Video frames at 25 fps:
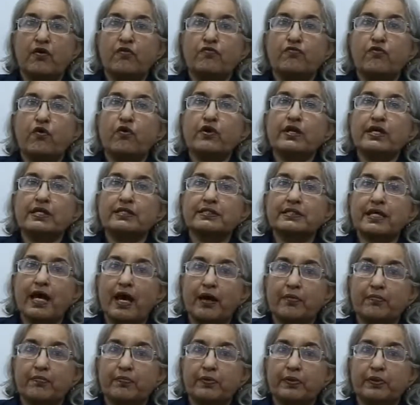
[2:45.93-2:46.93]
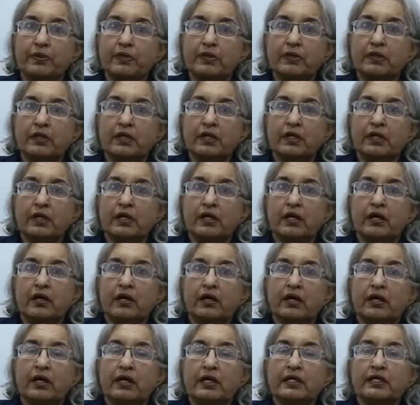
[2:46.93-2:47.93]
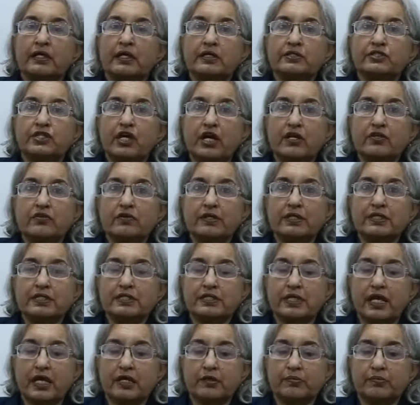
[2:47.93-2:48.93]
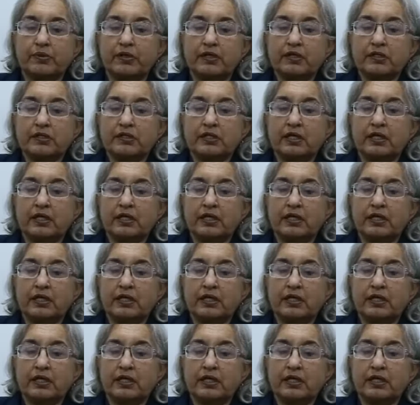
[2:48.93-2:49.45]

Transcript: For example, in a general statement